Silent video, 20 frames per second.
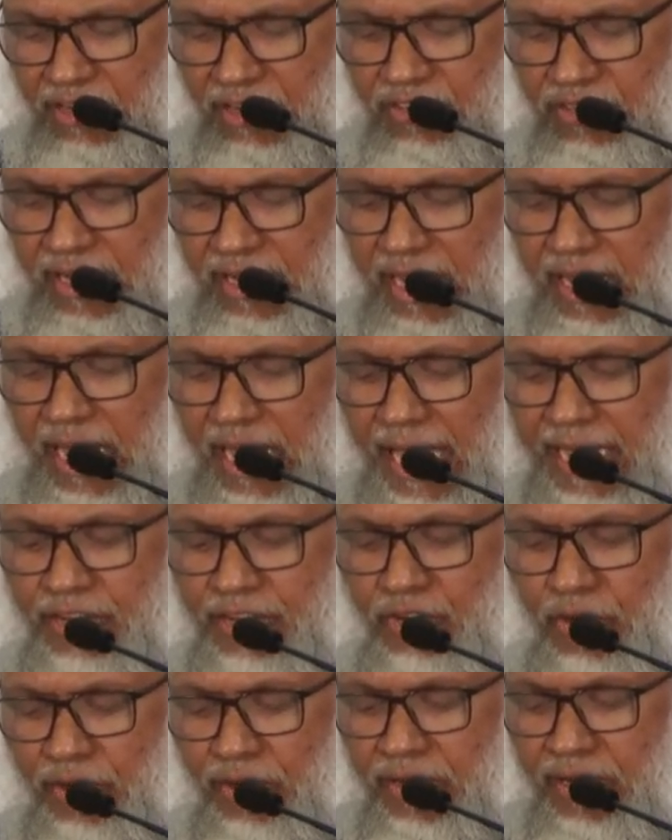shall I
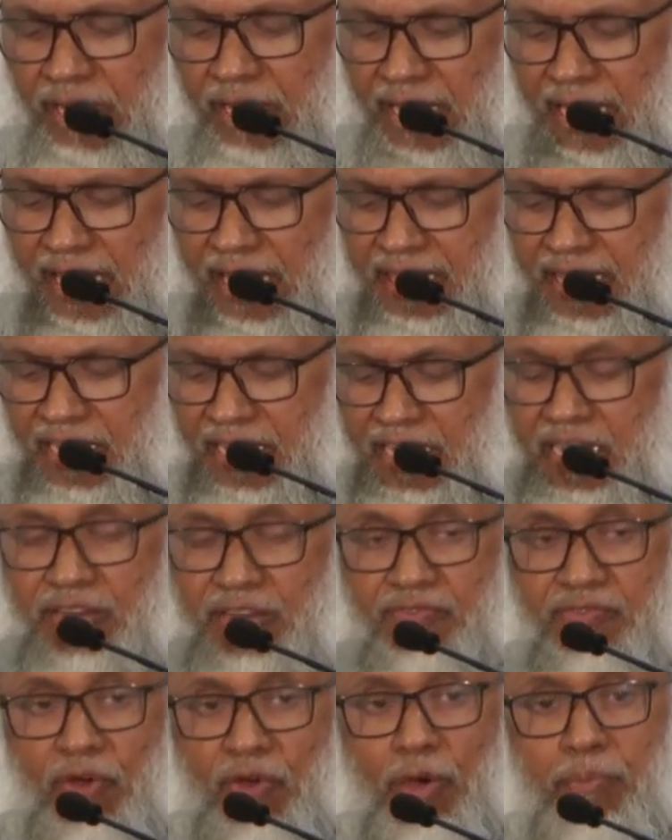not then
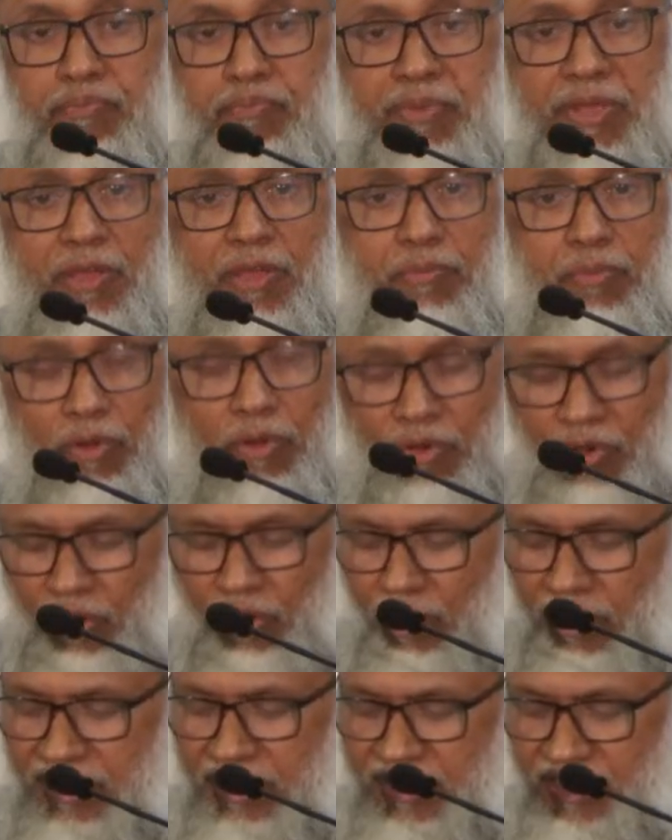inform people